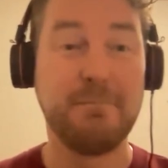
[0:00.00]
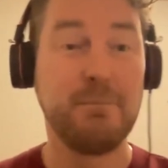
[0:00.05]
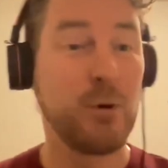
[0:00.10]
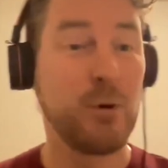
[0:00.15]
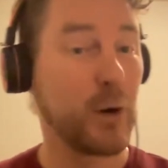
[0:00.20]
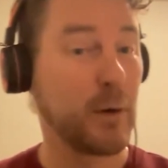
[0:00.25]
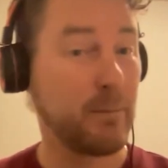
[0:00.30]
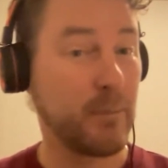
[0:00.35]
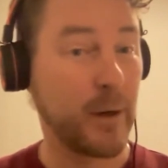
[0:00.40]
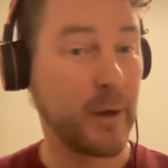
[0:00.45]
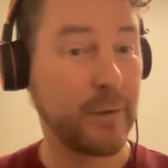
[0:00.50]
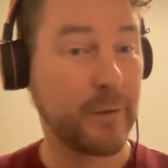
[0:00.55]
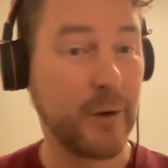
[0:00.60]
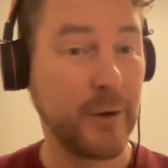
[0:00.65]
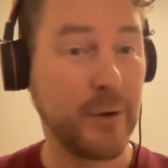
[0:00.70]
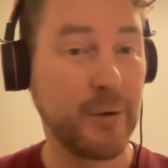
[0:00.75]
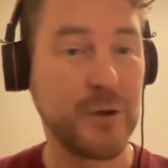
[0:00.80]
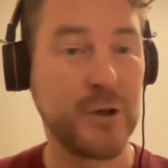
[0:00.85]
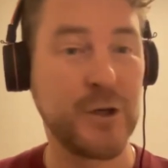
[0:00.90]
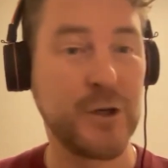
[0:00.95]

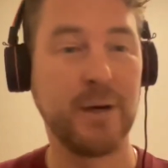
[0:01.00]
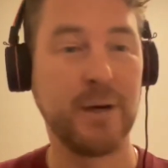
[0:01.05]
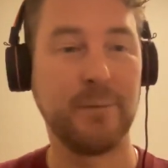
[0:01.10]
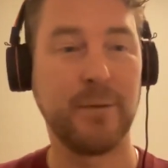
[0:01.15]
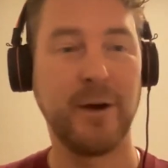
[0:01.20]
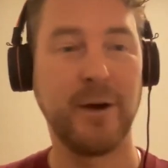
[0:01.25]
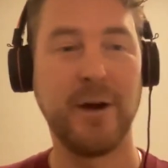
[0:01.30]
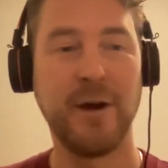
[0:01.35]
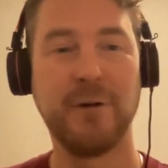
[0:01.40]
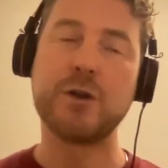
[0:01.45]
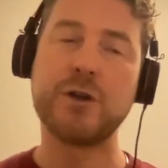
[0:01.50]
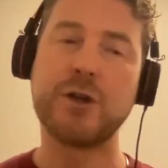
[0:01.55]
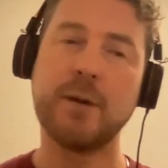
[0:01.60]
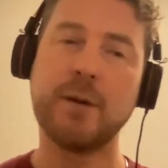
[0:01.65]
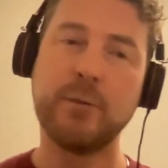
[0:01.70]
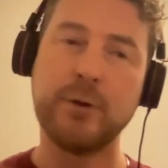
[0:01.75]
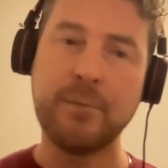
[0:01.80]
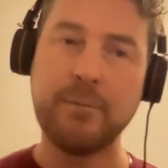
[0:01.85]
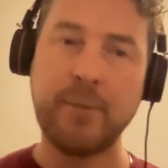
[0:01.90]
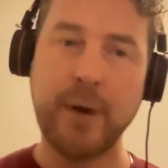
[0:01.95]
portmanteau Chimp.
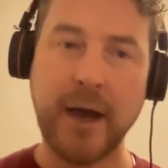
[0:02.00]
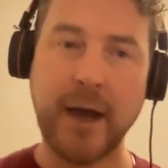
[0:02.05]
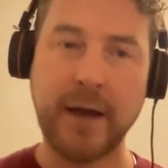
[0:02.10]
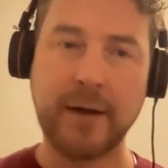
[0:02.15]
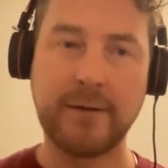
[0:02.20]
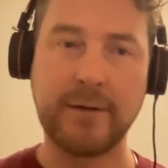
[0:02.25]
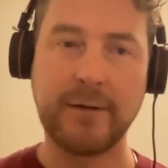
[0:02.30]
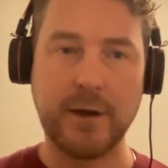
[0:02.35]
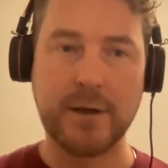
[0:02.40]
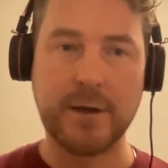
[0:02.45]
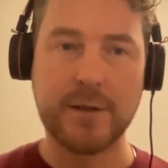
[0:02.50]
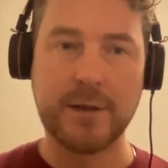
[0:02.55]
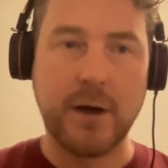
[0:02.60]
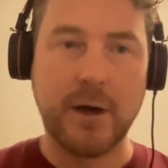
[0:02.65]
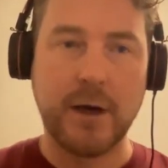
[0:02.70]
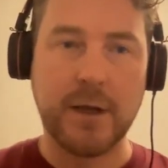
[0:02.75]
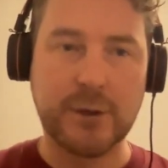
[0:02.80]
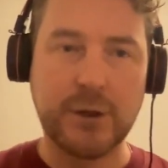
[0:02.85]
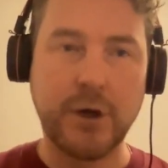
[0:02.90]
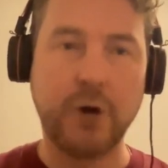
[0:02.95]
Charitable Impact is
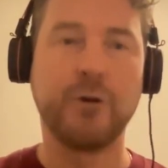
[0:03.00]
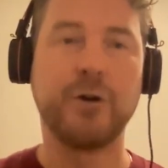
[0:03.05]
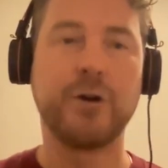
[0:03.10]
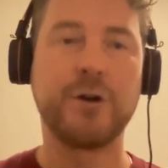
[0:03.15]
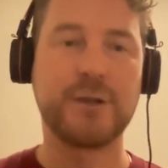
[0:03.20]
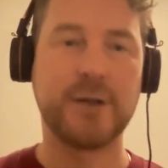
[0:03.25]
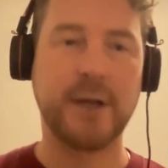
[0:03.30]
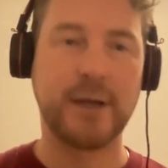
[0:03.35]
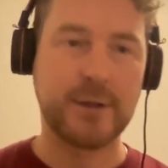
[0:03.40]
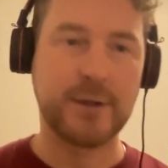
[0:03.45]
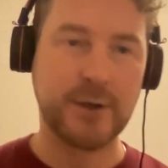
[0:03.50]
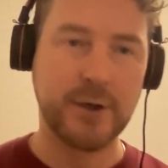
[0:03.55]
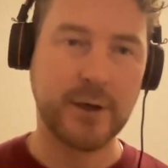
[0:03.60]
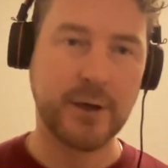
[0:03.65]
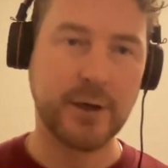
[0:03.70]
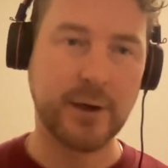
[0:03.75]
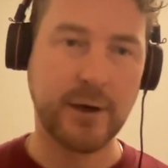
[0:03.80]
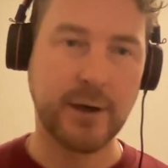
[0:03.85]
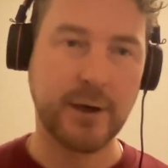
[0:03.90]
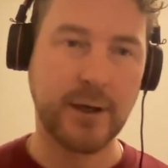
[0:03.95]
a
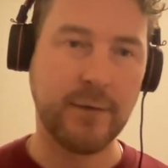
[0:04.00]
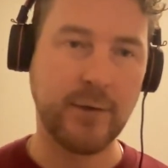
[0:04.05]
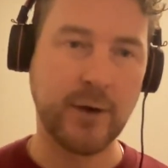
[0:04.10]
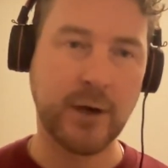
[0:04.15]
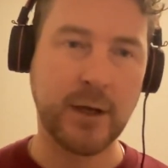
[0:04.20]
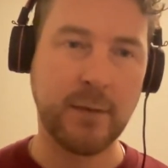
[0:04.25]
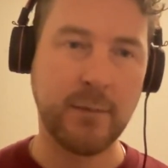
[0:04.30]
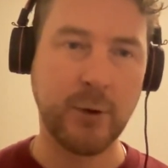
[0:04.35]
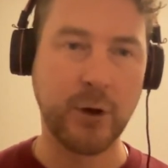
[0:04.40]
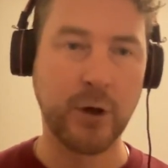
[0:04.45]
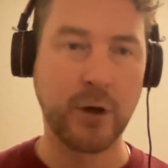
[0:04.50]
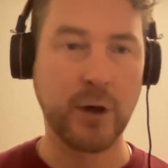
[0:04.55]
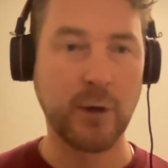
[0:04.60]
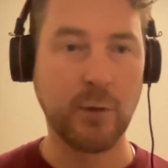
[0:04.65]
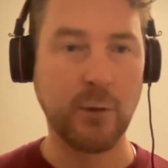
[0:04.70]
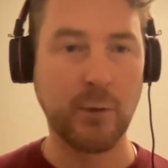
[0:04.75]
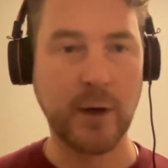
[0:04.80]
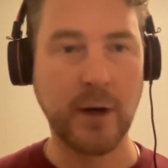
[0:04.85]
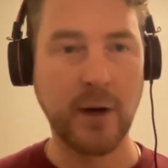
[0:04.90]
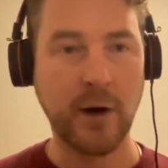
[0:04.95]
donor-centered giving
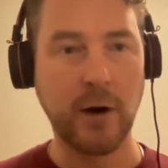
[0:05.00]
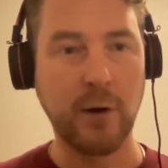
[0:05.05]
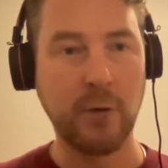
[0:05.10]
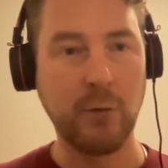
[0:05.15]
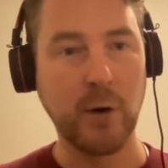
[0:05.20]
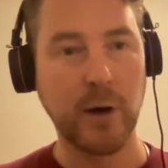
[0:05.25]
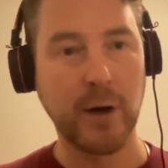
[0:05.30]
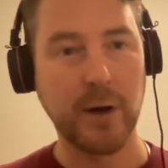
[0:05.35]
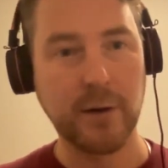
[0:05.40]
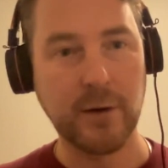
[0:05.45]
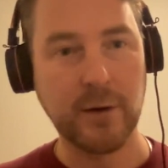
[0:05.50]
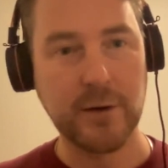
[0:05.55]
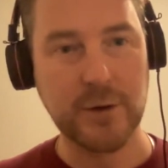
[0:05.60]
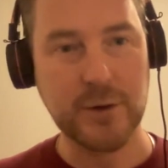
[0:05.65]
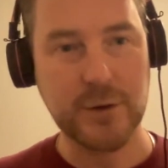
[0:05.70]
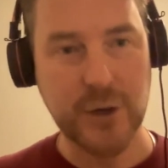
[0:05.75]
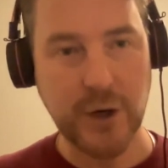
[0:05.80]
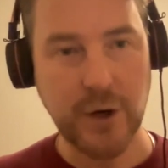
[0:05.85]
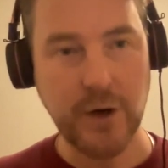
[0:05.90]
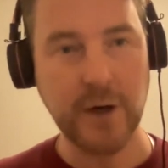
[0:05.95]
community. We are what
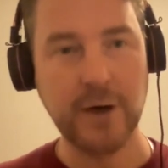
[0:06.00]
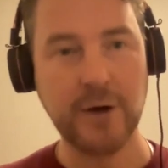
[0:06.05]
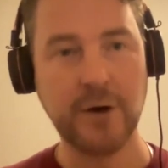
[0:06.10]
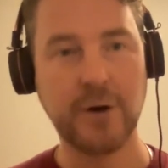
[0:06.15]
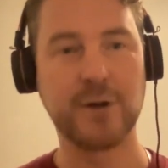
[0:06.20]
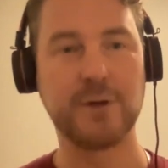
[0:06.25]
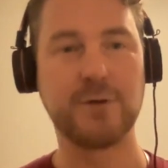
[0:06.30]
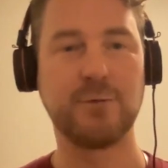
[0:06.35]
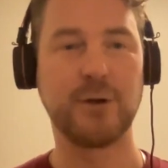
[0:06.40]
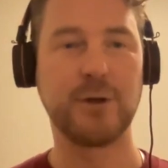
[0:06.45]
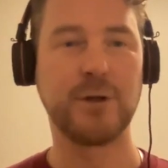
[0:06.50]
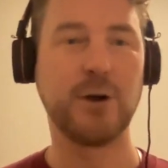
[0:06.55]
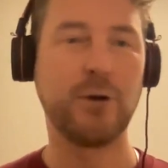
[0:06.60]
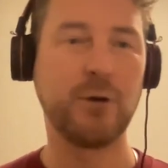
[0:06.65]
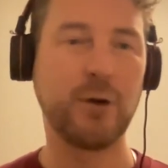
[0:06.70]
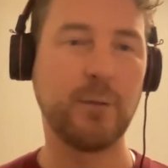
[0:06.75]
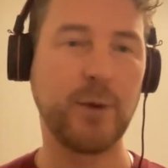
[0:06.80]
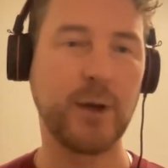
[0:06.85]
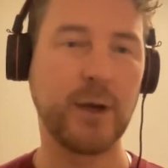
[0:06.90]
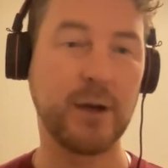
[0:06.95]
charity nerds would
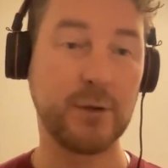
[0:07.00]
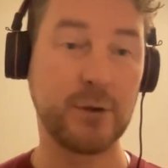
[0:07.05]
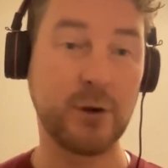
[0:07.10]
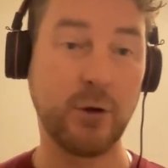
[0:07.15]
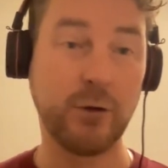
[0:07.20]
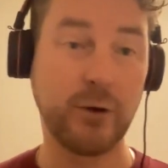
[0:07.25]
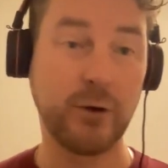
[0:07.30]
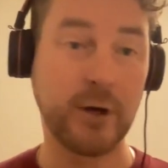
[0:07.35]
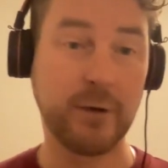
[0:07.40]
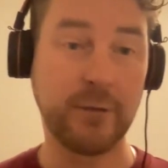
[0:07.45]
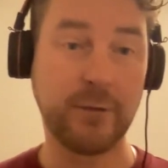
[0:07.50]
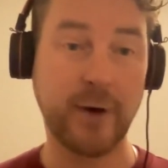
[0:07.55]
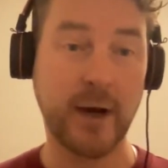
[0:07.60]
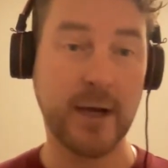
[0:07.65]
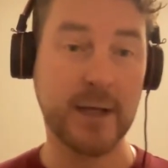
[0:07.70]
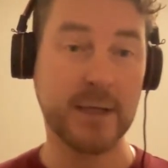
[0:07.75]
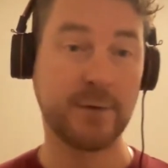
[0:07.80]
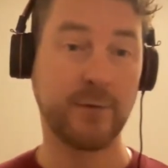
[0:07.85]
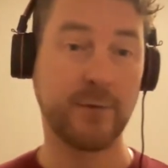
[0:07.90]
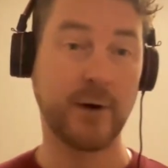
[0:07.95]
know to be a
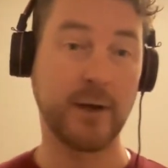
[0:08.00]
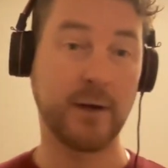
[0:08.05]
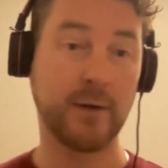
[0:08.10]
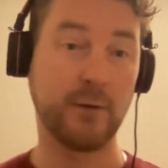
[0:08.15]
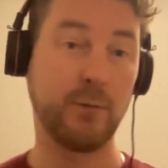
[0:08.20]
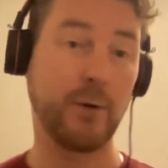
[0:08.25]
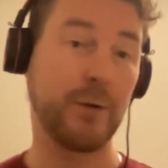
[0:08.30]
donor-advised fund.